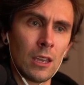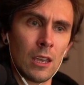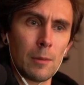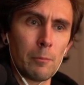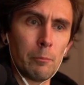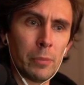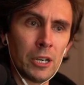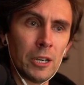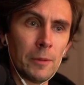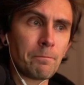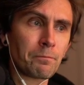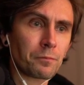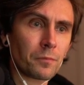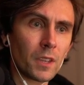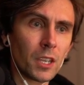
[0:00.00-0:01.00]
But
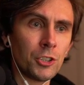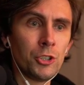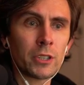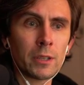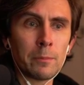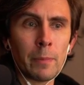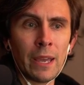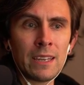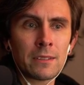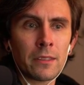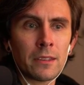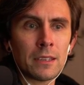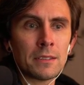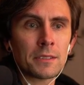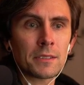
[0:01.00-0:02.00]
you can paint
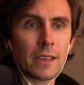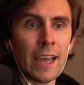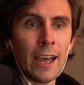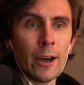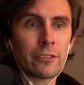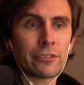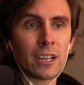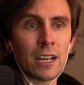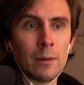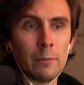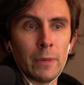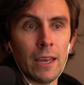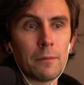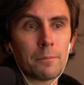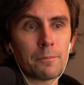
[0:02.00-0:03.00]
these out of
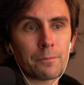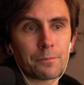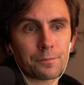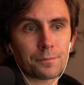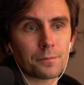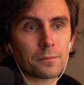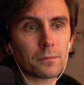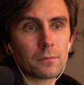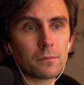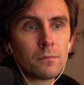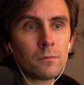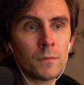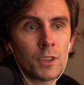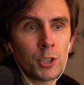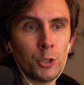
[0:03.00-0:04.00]
combat.
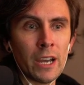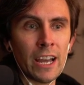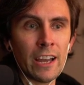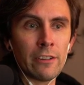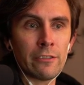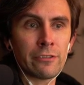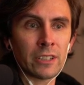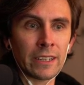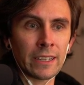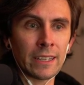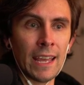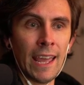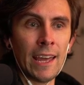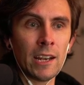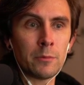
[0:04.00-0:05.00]
You have like an
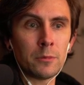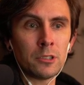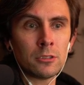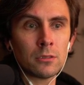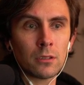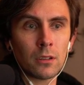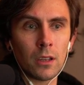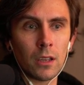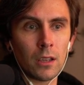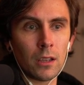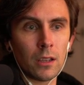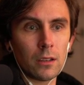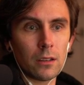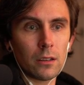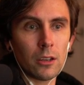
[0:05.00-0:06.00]
animal,
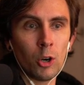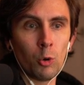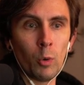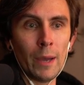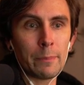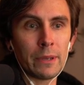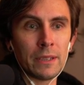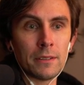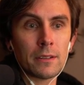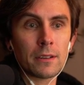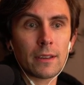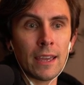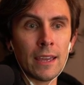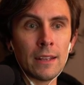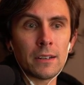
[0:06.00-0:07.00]
a weapon,
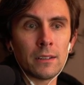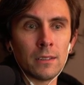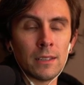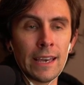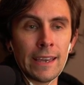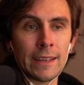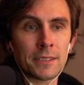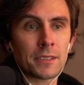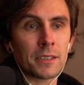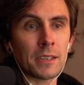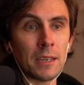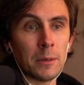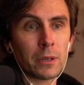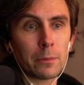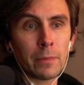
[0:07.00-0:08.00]
and a
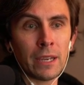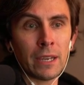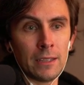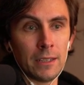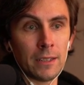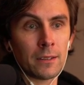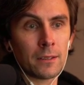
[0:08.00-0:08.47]
landscape painting.